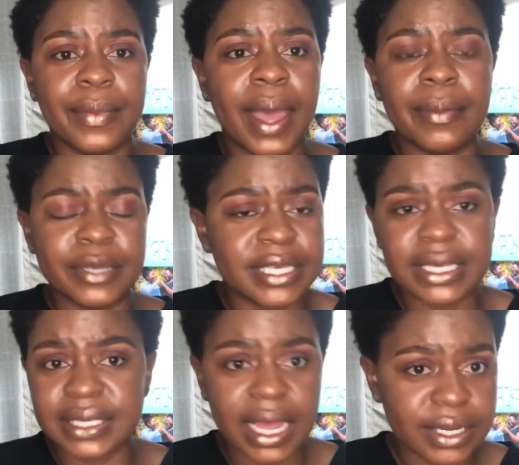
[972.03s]
just
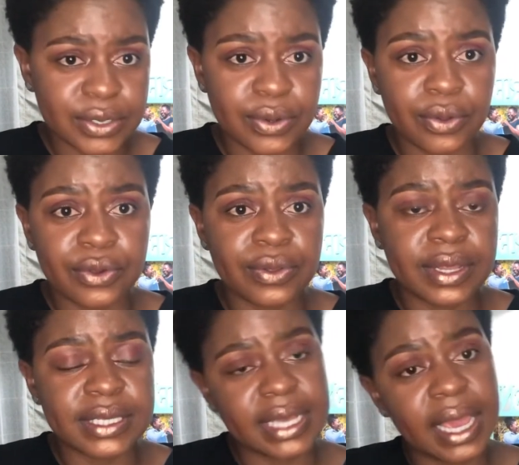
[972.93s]
excited to go through the
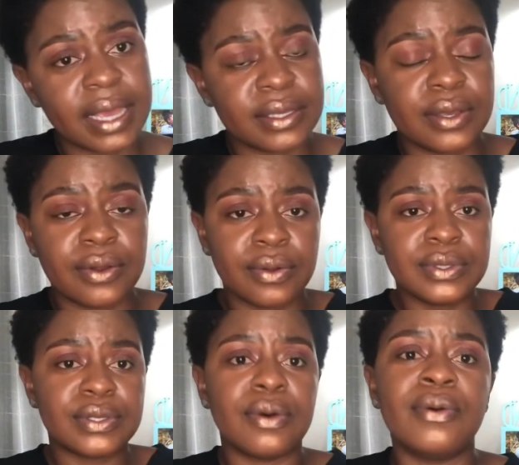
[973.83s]
day,
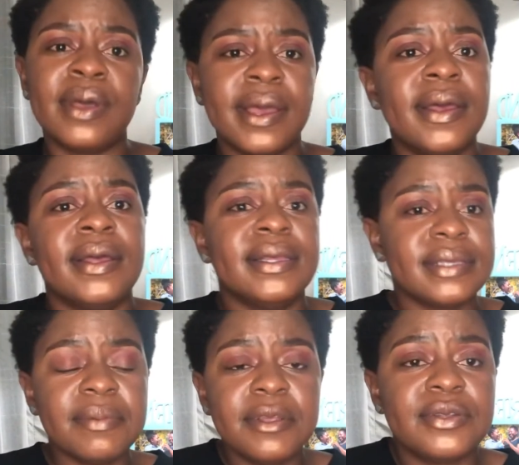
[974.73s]
So
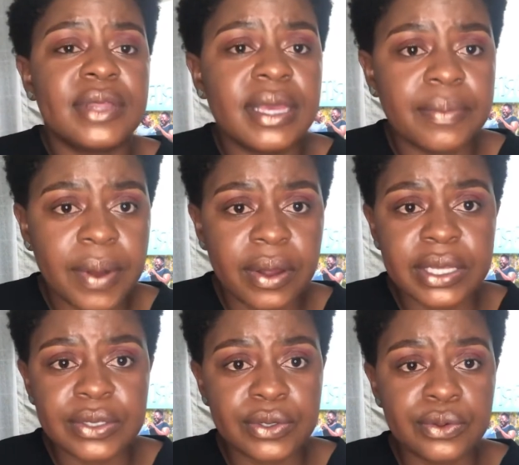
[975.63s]
something to think about as
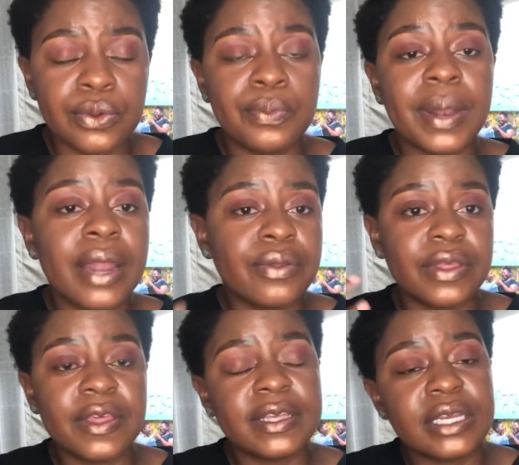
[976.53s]
you plan on the
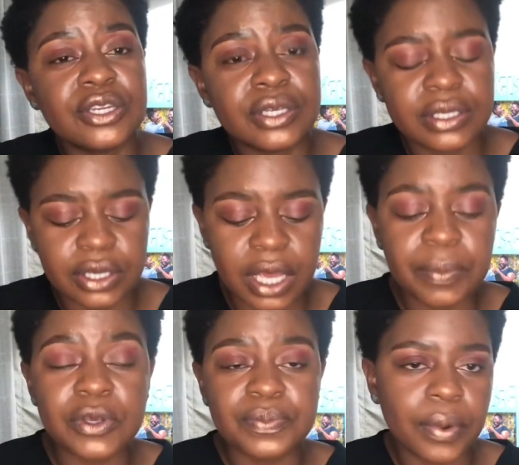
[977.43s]
things that you keep
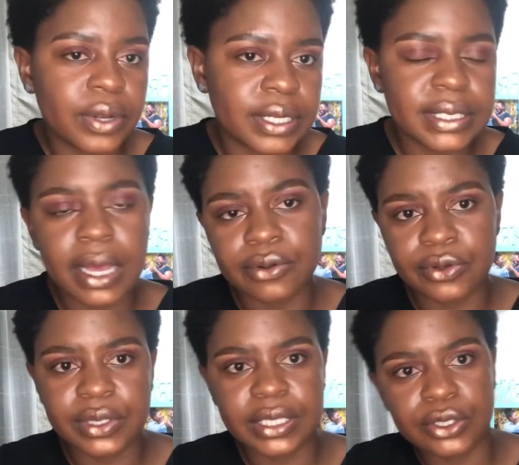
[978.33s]
postponing. Say, I'll do
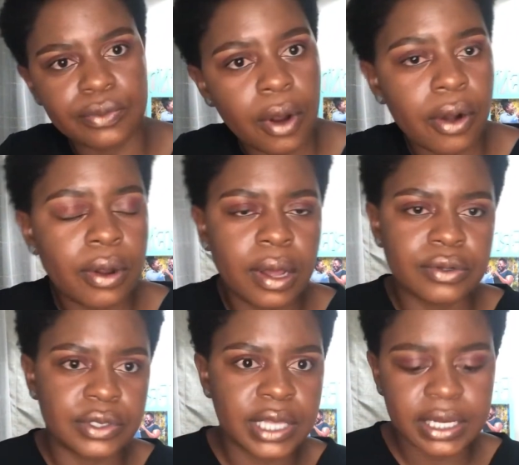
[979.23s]
this tomorrow, I'll do
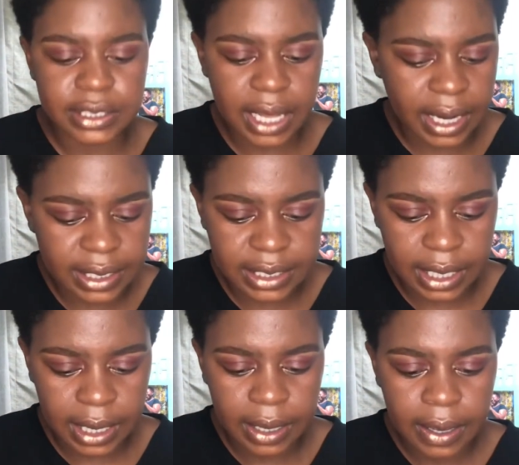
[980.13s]
that another day.
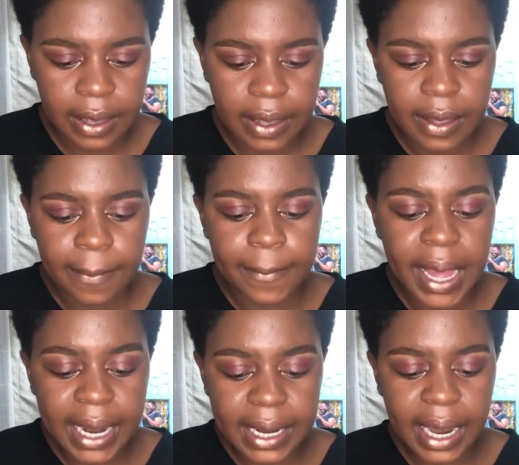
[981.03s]
My
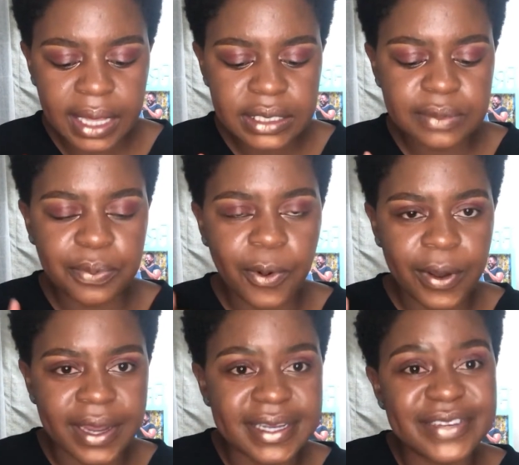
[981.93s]
last
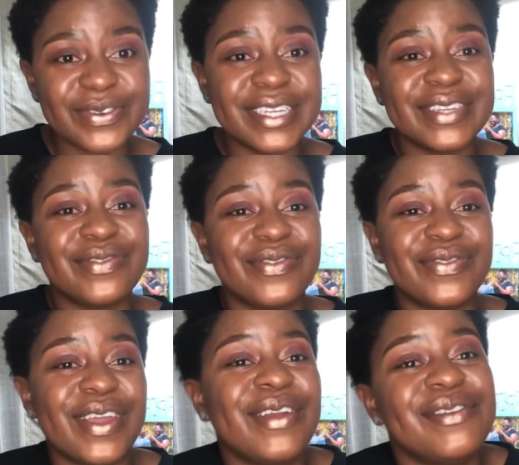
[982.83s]
point, which is
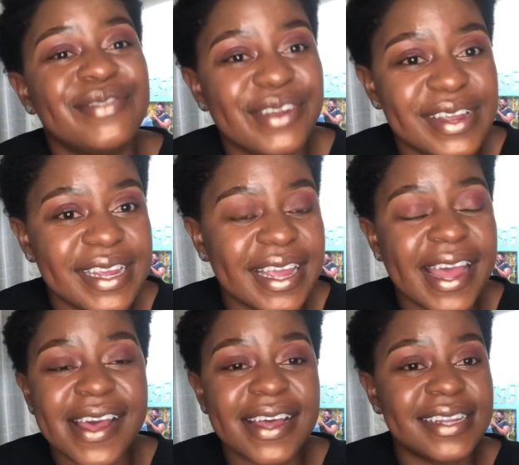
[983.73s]
very, very
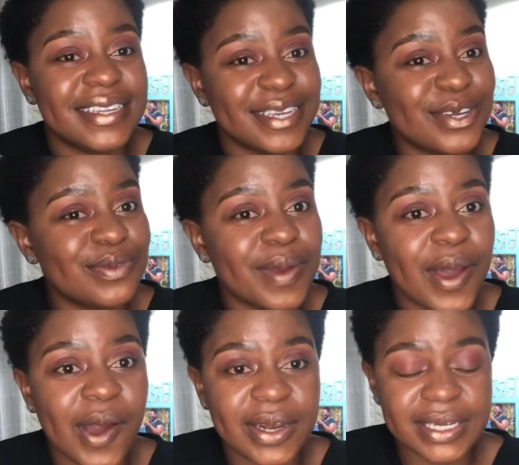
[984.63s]
dear to my
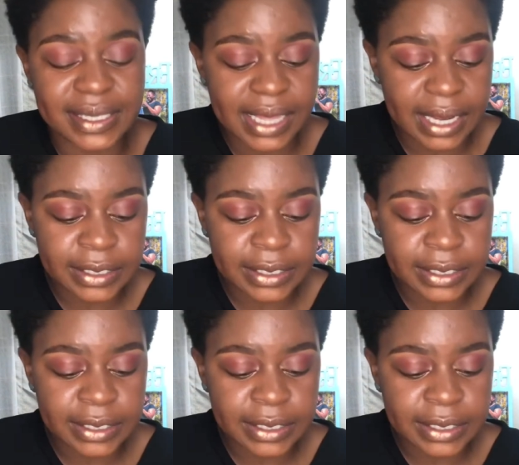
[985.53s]
heart, is that